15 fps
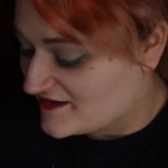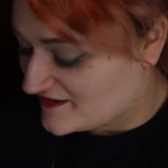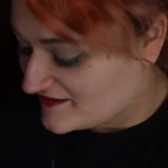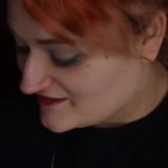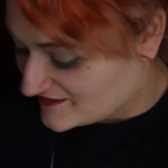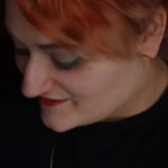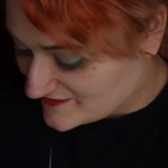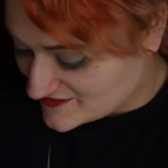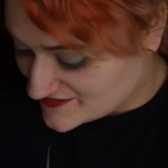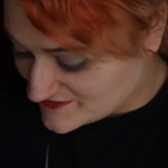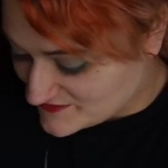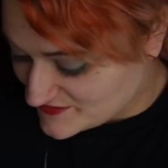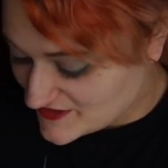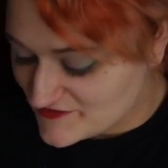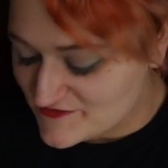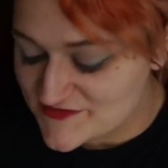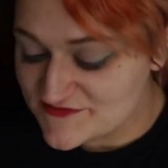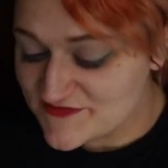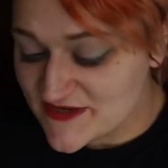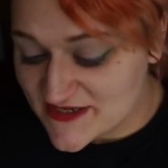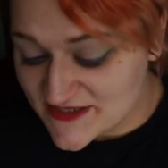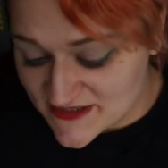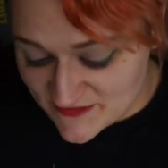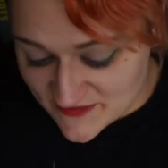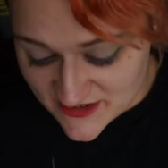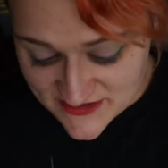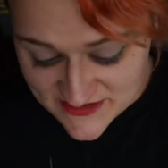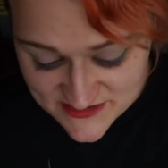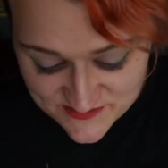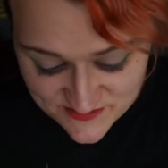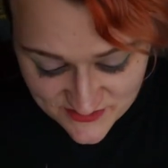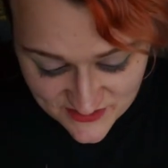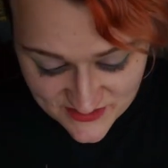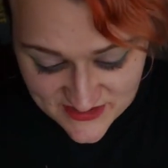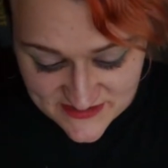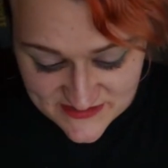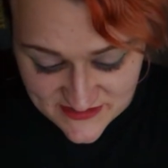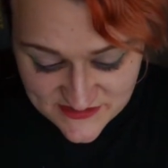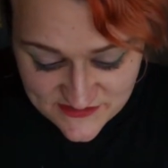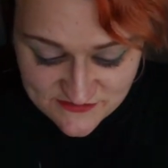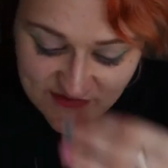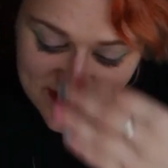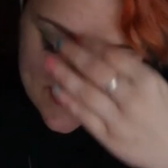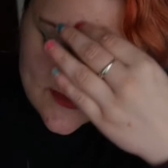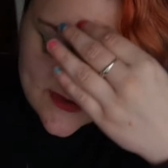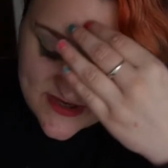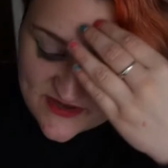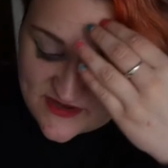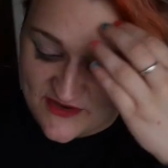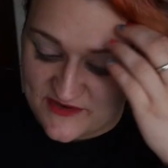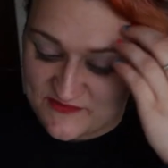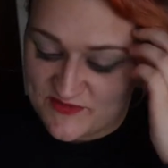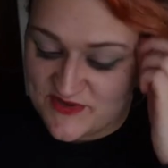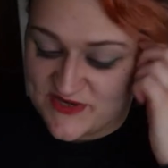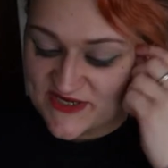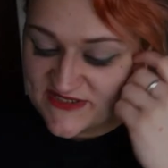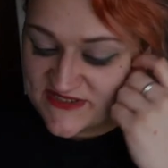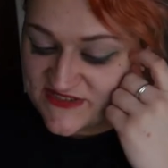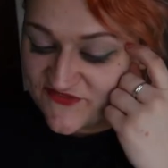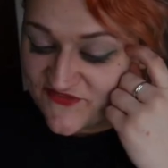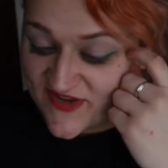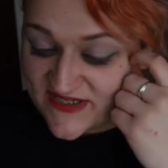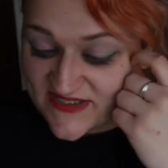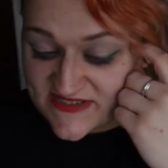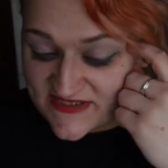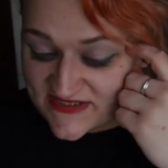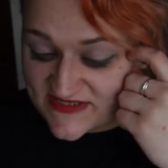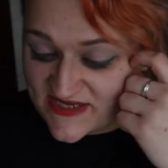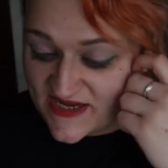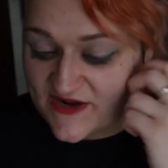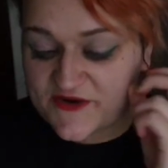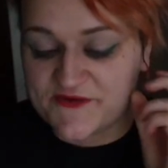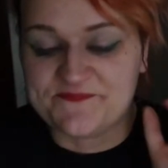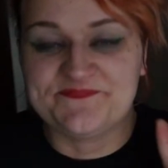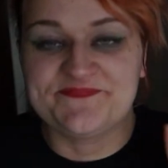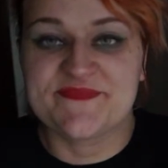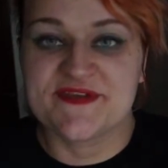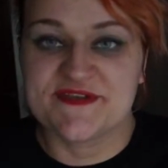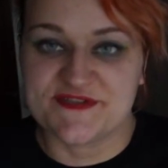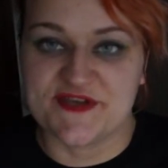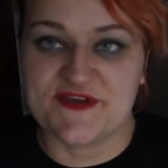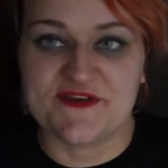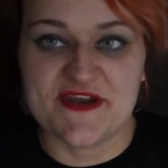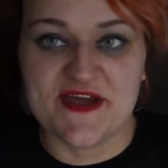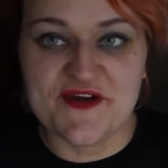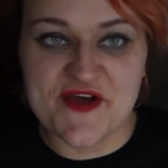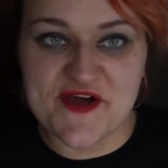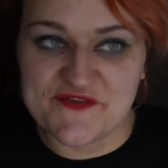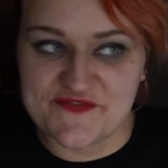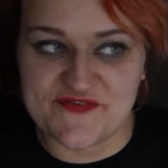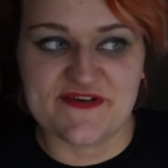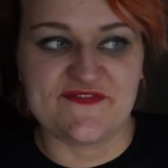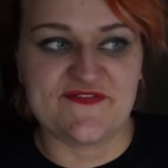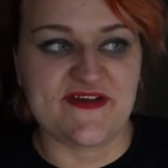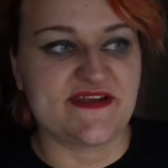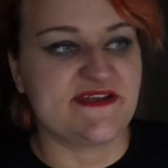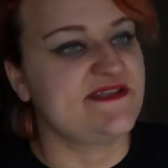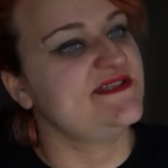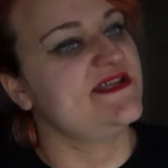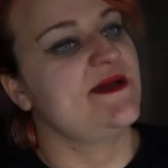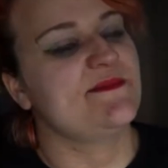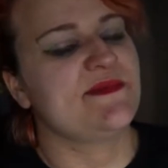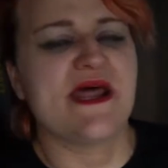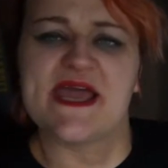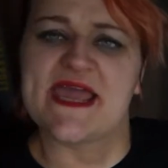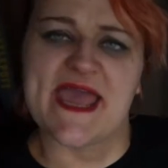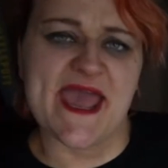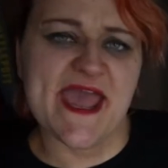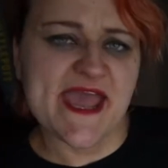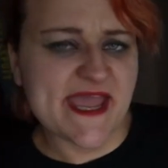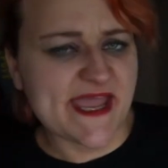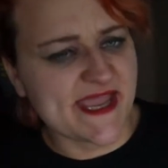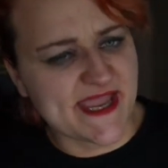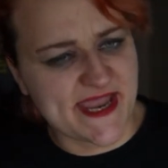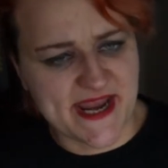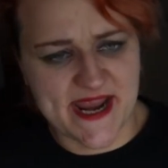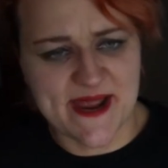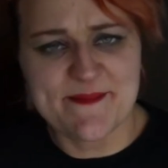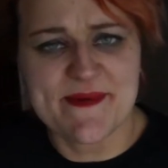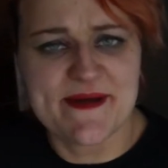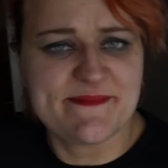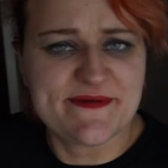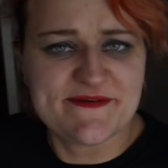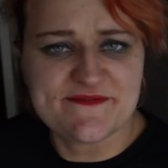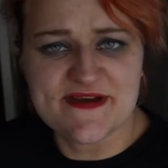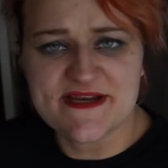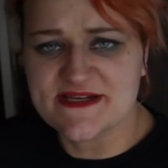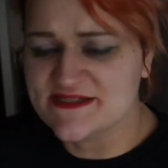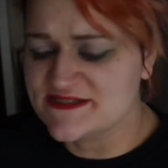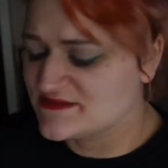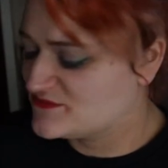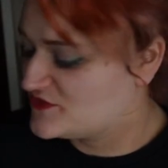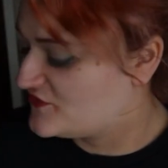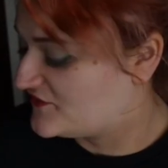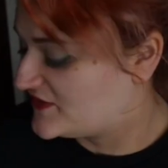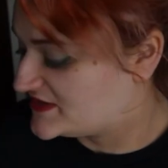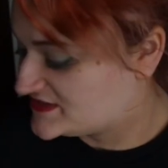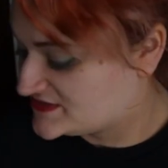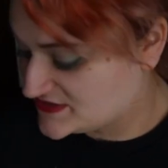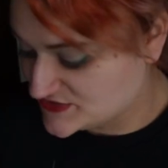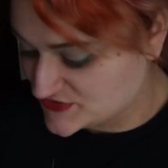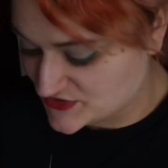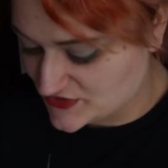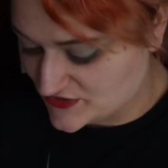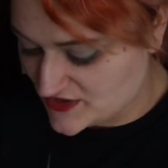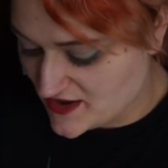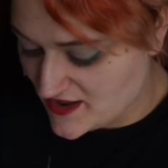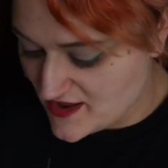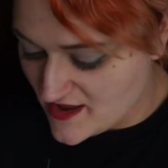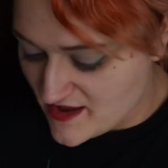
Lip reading: But I was reading the back of this book and it sounds really, really good, but it's a fantasy tale. So now I've read a fantasy, I'm like, hey, I might be reading some more fantasy soon.